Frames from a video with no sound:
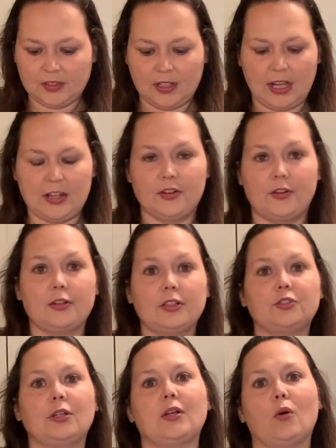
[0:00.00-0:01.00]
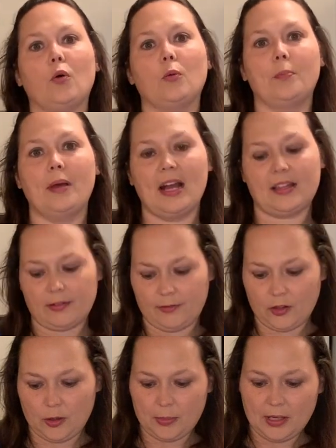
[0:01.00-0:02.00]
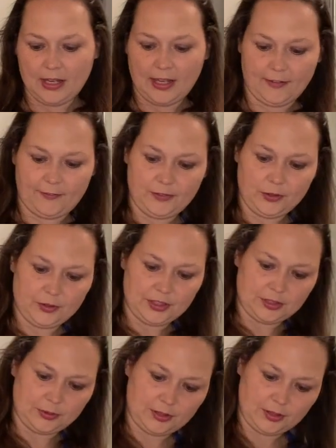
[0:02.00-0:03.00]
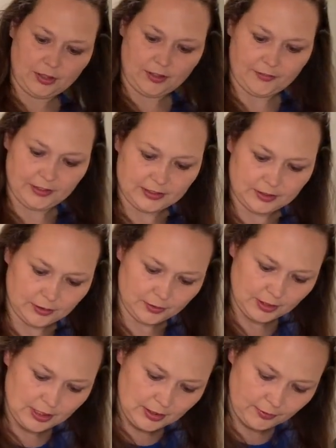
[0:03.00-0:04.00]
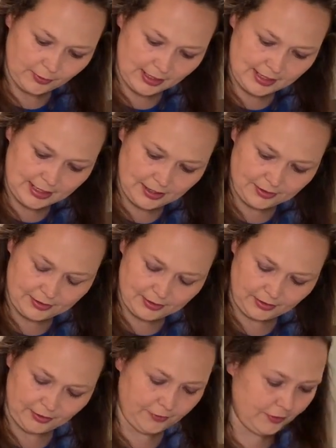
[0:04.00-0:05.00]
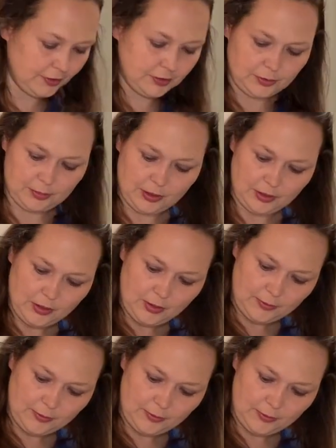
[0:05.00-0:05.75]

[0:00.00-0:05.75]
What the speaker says: and you're gonna try to hold back the foam and fill this with coffee. So right now, or fill this with milk.